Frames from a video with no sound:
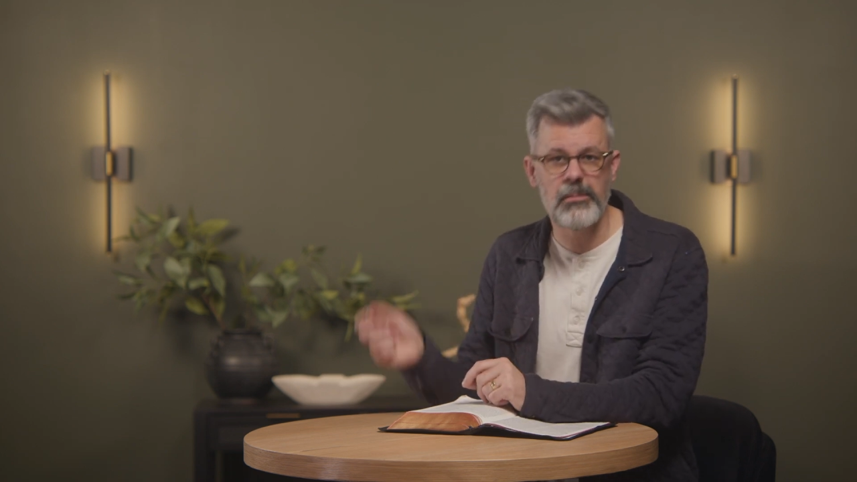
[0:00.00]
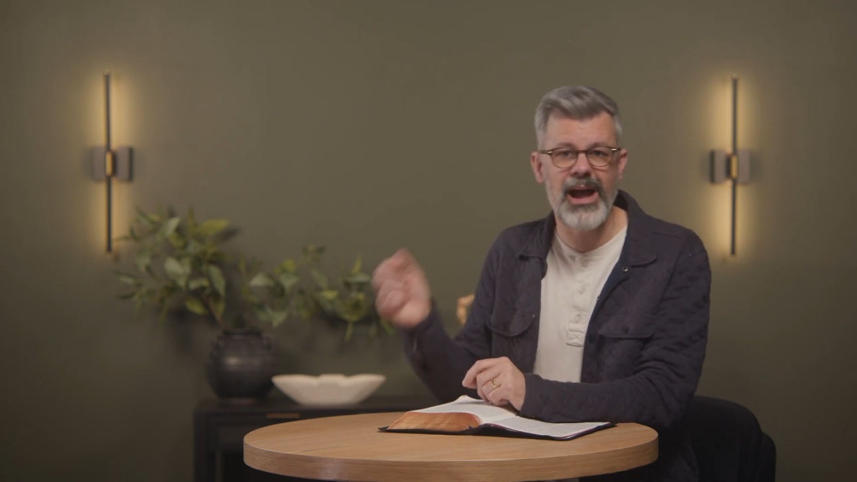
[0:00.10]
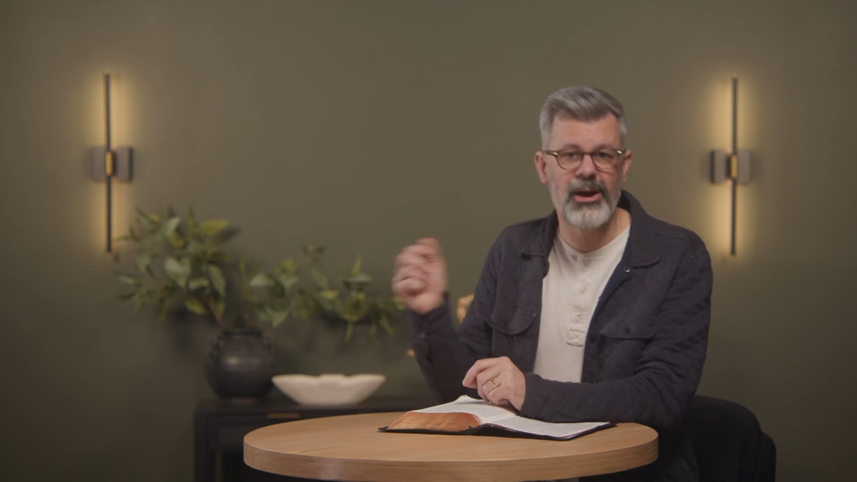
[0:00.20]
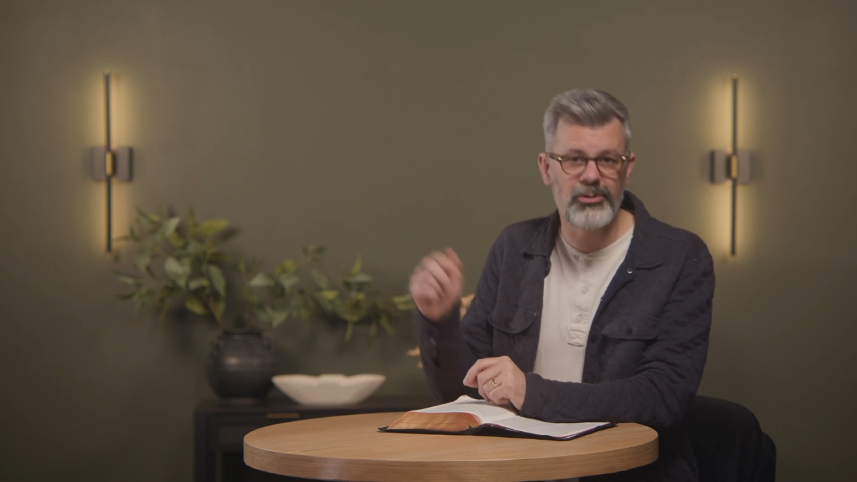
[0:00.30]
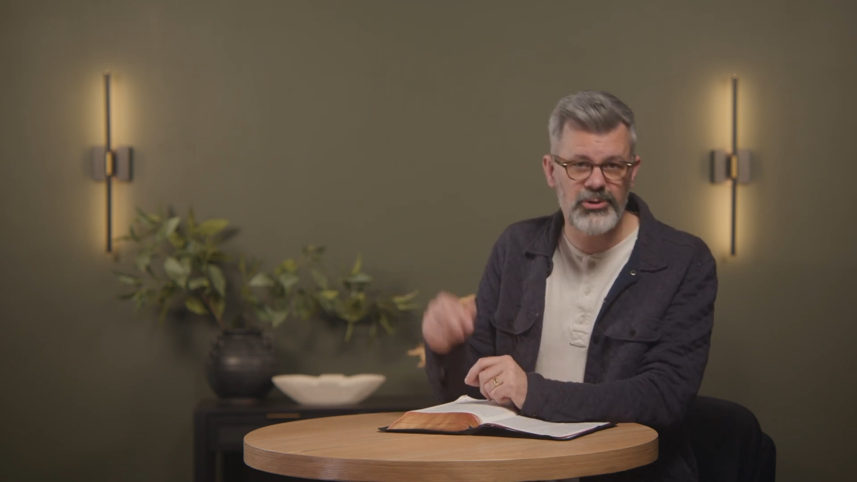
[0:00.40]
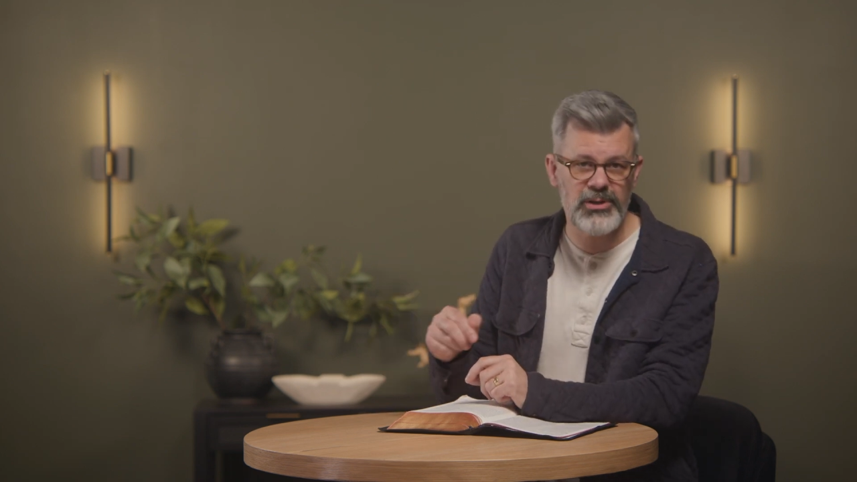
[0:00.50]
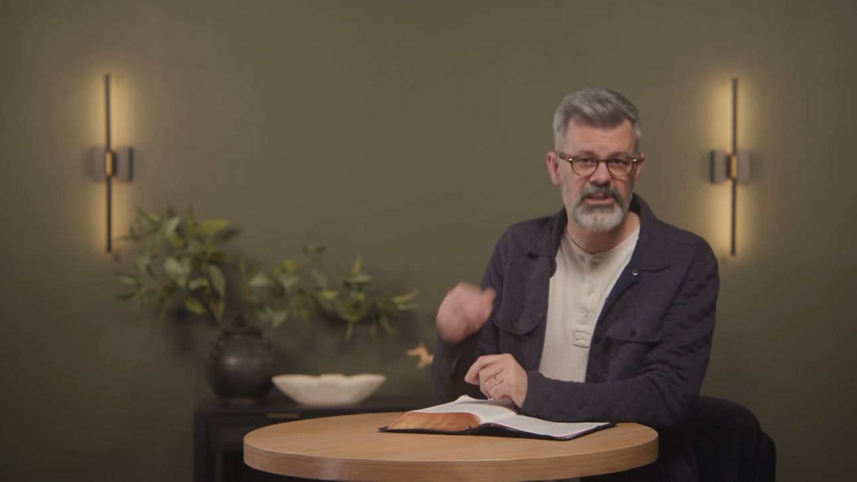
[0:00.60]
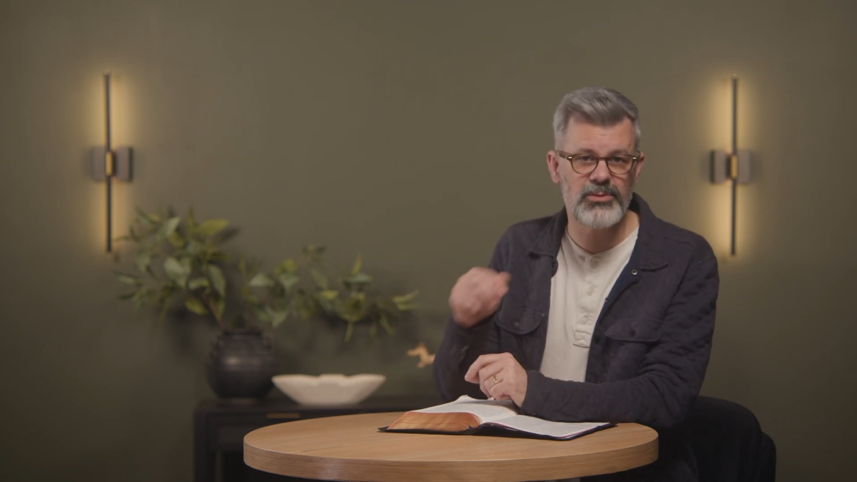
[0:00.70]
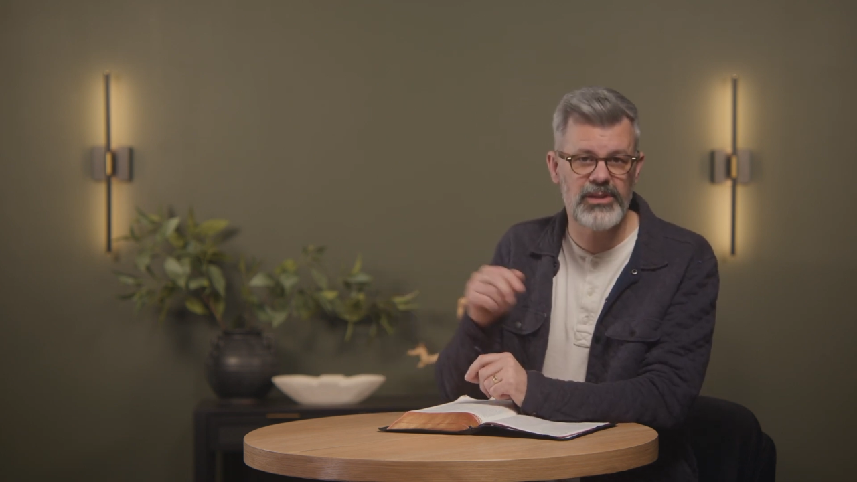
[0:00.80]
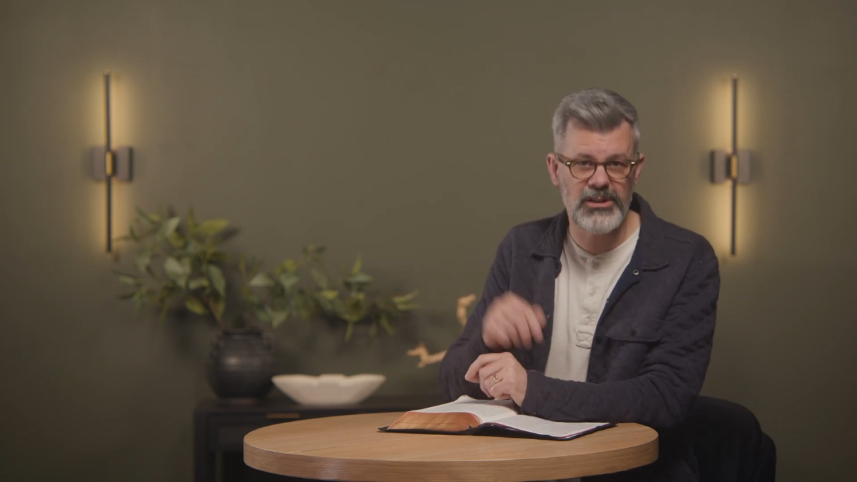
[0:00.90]

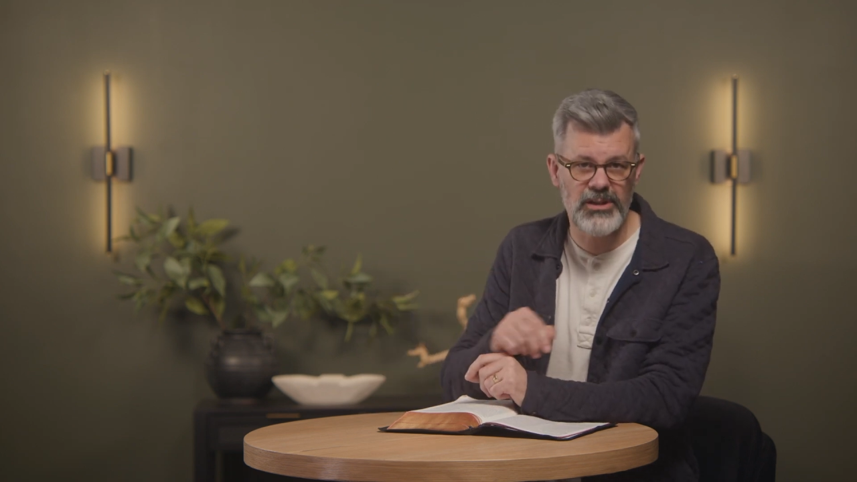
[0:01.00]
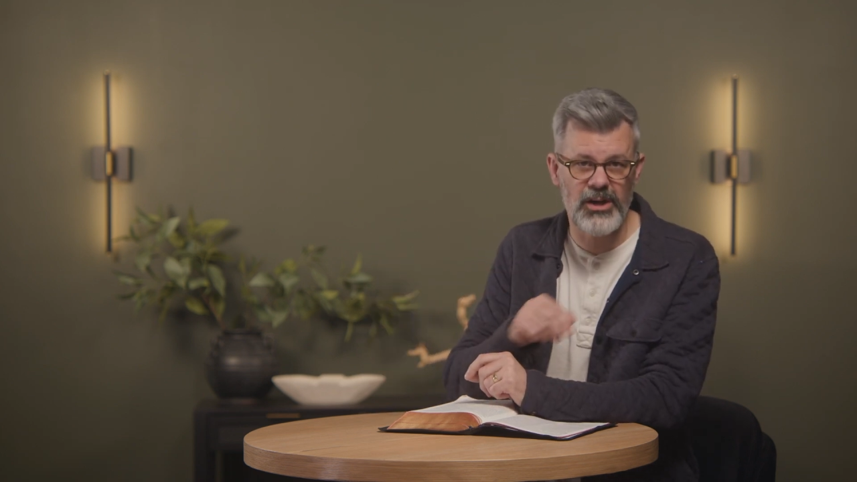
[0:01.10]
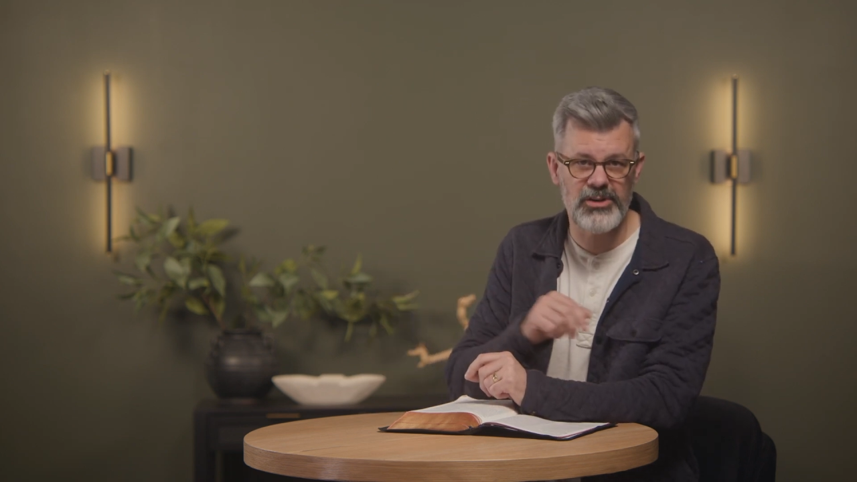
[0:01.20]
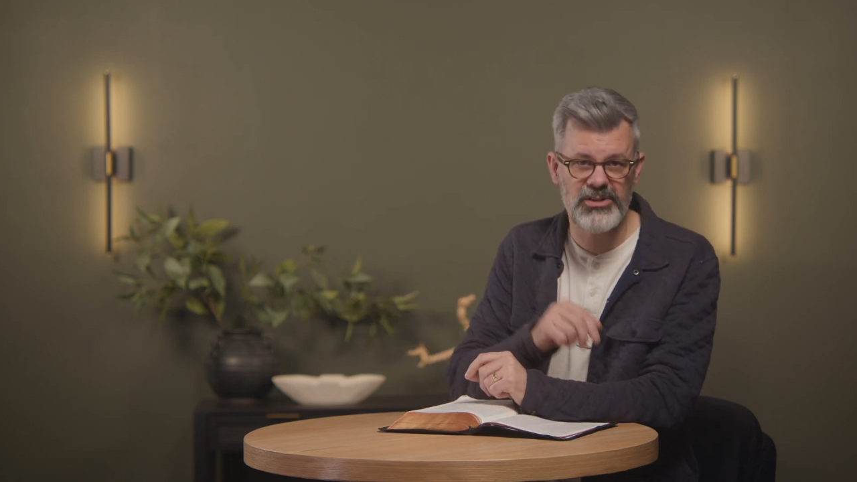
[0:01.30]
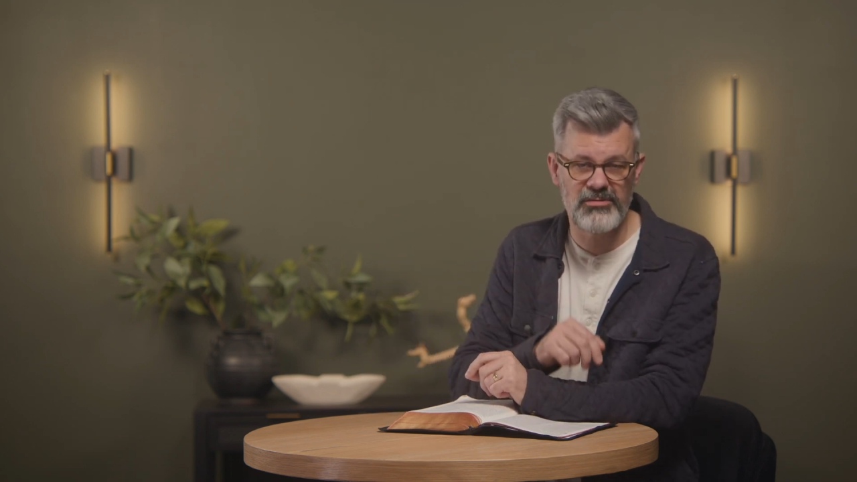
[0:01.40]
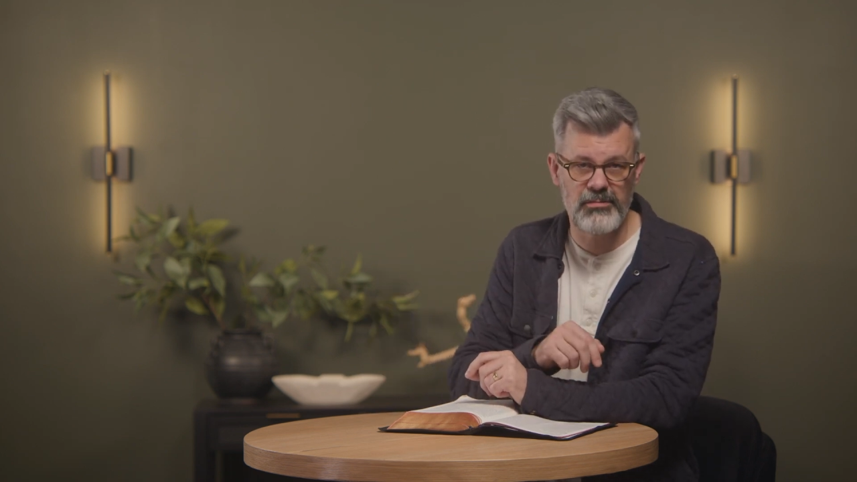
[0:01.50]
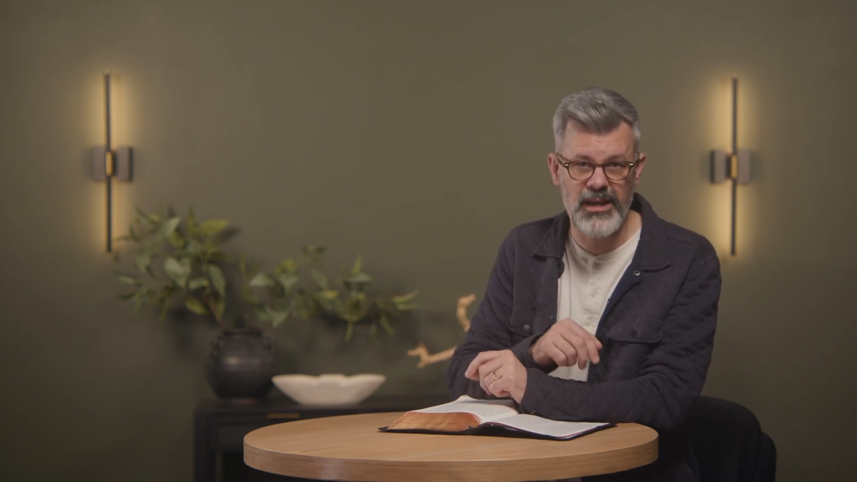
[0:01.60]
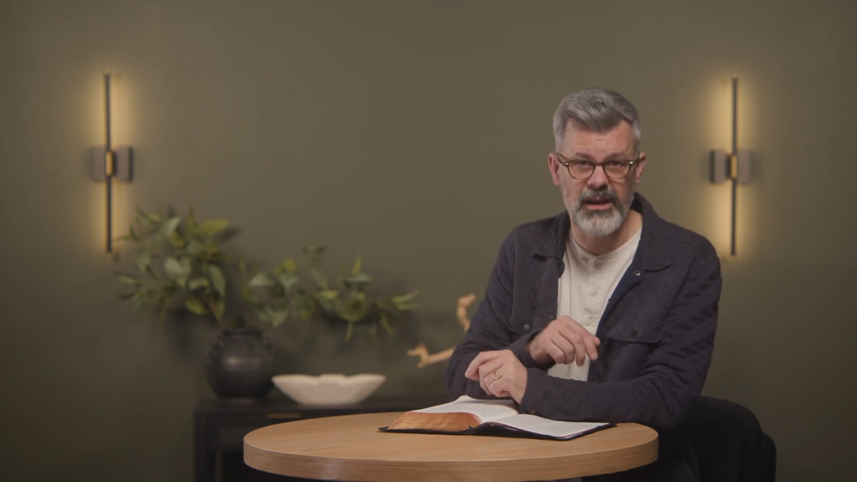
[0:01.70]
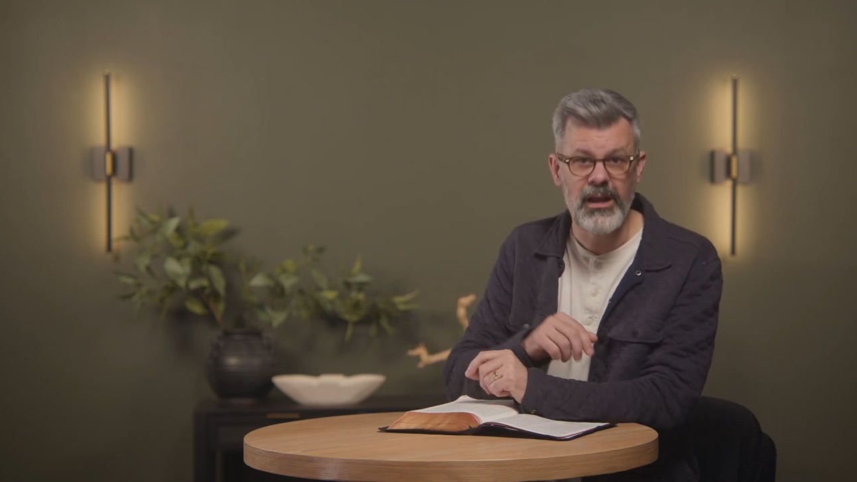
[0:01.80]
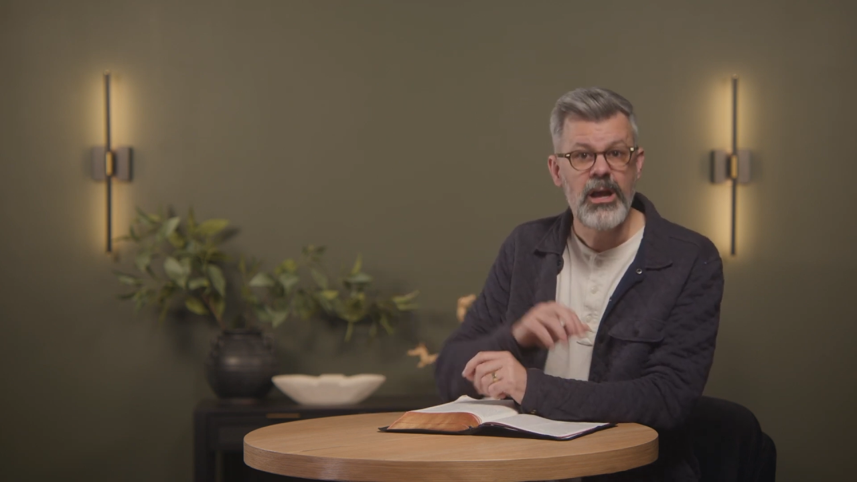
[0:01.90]
boundaries with the daughters of men,